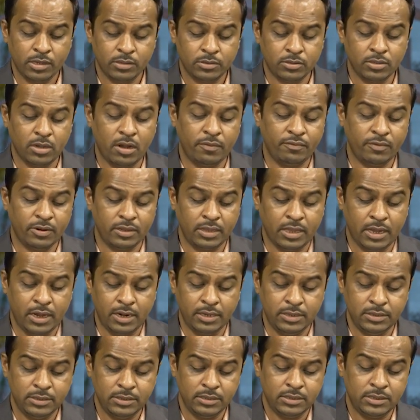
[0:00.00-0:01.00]
So after
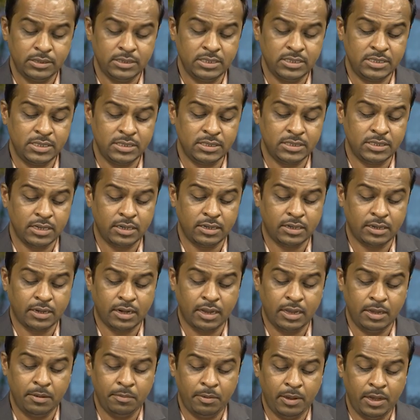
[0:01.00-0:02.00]
that, this is the
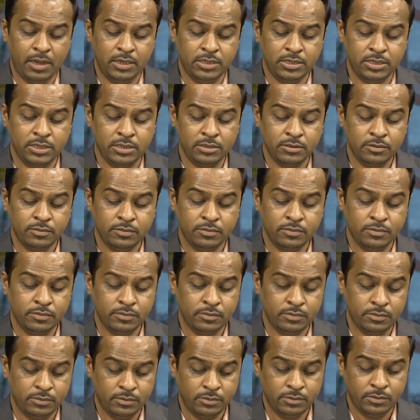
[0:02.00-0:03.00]
tri-batch
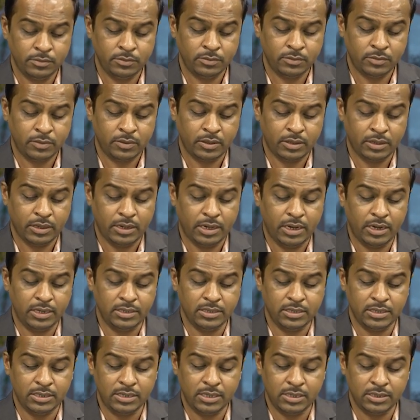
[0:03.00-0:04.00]

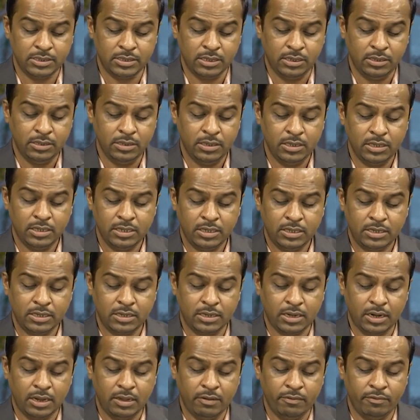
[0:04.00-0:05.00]
and this is the
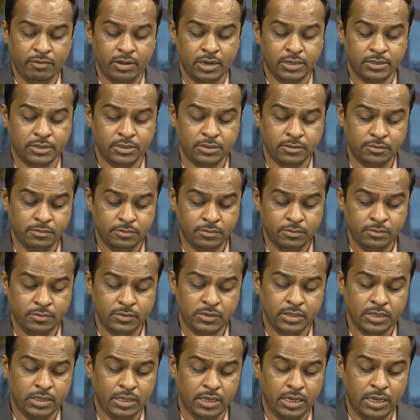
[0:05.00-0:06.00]
trivate,
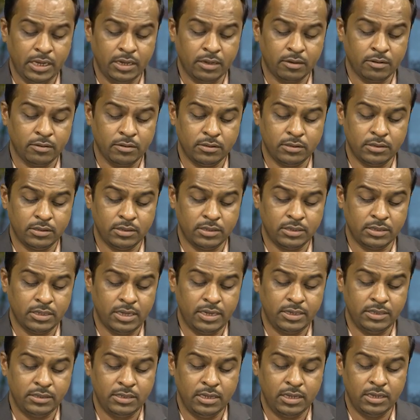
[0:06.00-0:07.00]

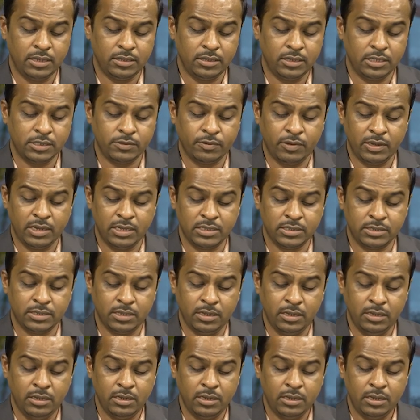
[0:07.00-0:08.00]
and this one is
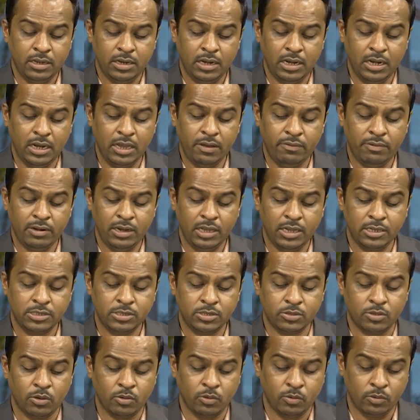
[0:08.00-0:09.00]
the leveling
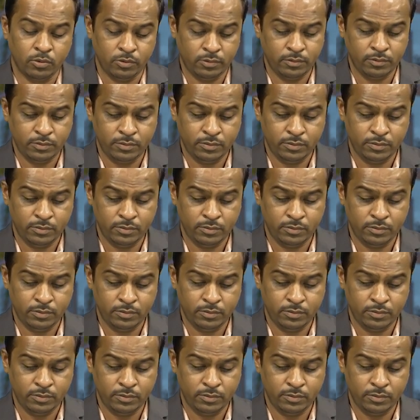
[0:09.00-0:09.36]
screw.